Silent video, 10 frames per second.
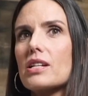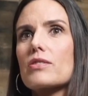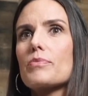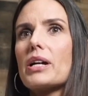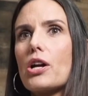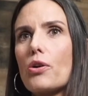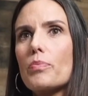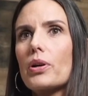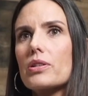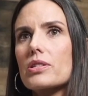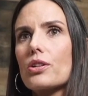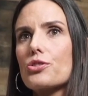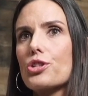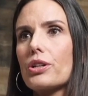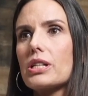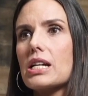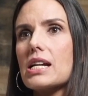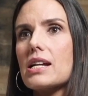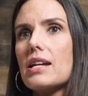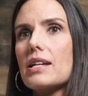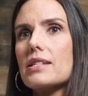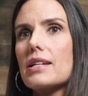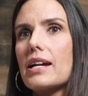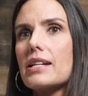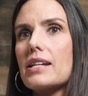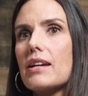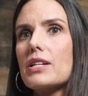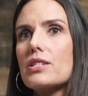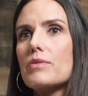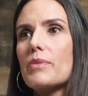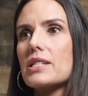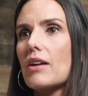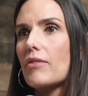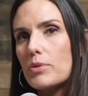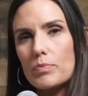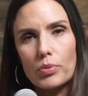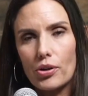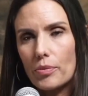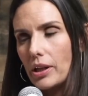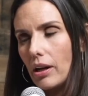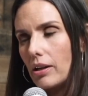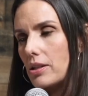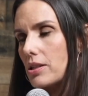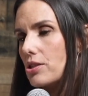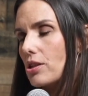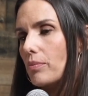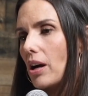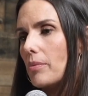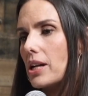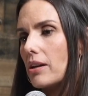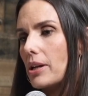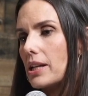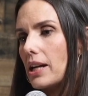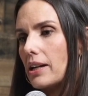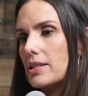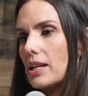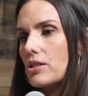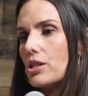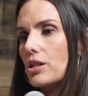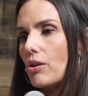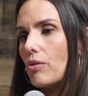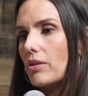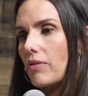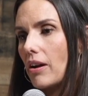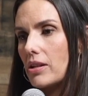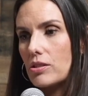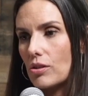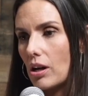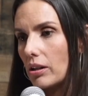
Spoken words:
because my own personal journey, it's like giving to myself. I was brought up in Ireland, as you can probably hear by the accent, you know, in a very strong